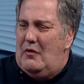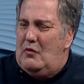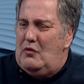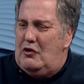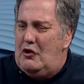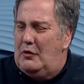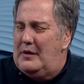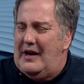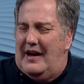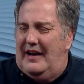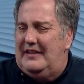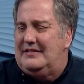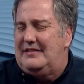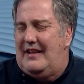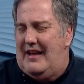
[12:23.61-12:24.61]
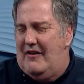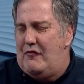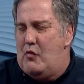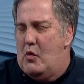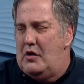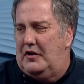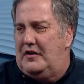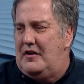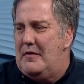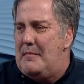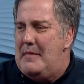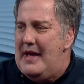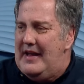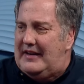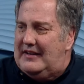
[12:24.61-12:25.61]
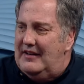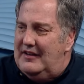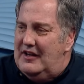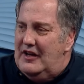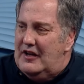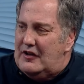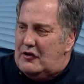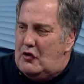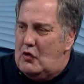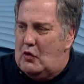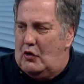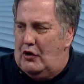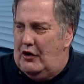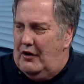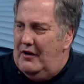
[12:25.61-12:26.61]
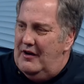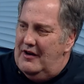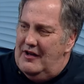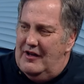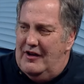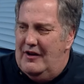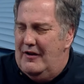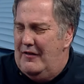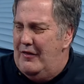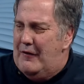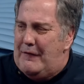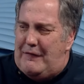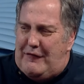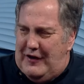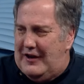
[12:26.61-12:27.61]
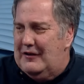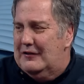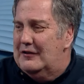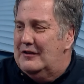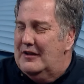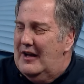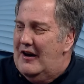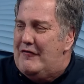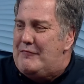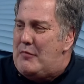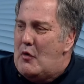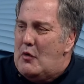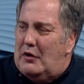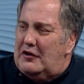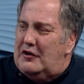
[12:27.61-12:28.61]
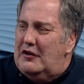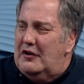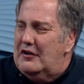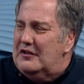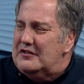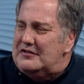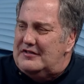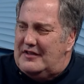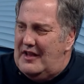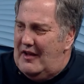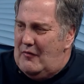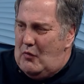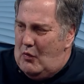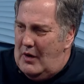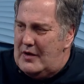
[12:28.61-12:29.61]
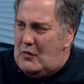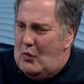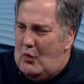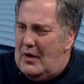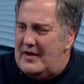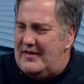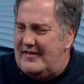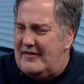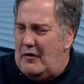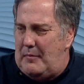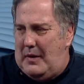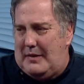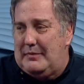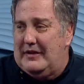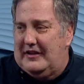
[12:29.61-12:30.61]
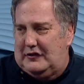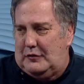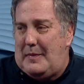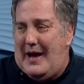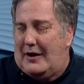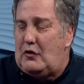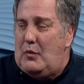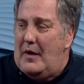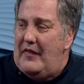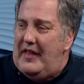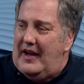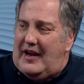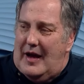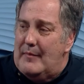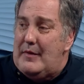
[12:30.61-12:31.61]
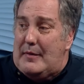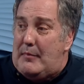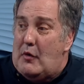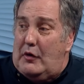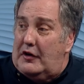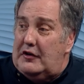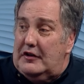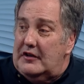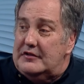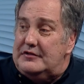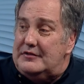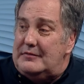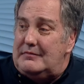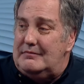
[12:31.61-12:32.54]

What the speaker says: you guys have worked to make the feel of Poor Girls. What should people expect when they come to Poor Girls?